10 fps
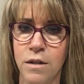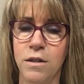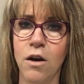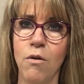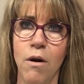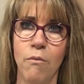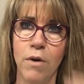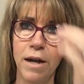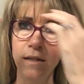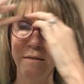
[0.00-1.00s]
So
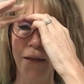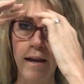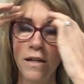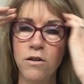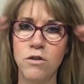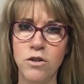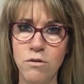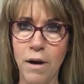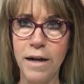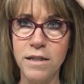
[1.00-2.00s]
what like I told
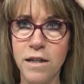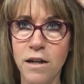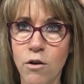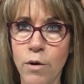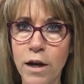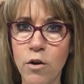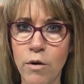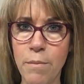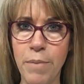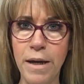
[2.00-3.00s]
you, I did a quick
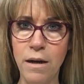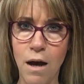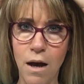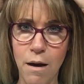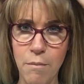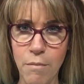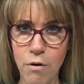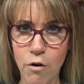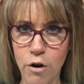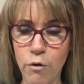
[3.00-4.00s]
crimping
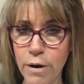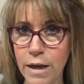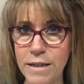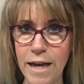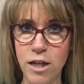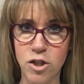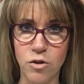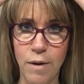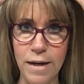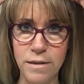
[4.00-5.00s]
or quick
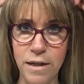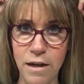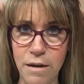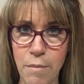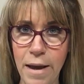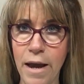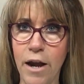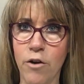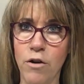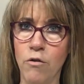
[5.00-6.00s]
texturizing in my
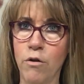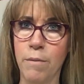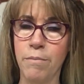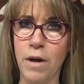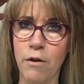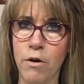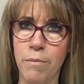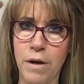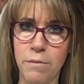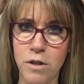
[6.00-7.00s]
hair. No crimp, not
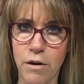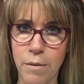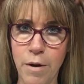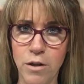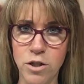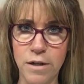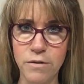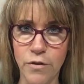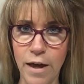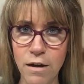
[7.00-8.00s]
crimping, I'm sorry, I
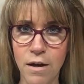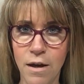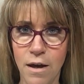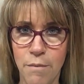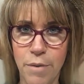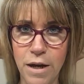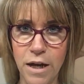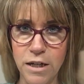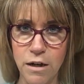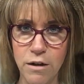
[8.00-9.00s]
apologize for that, but
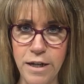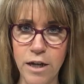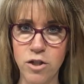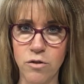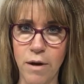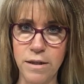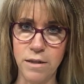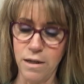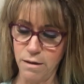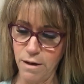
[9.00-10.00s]
a
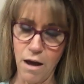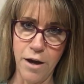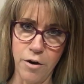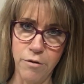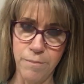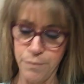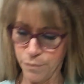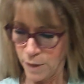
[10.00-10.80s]
texturizing iron,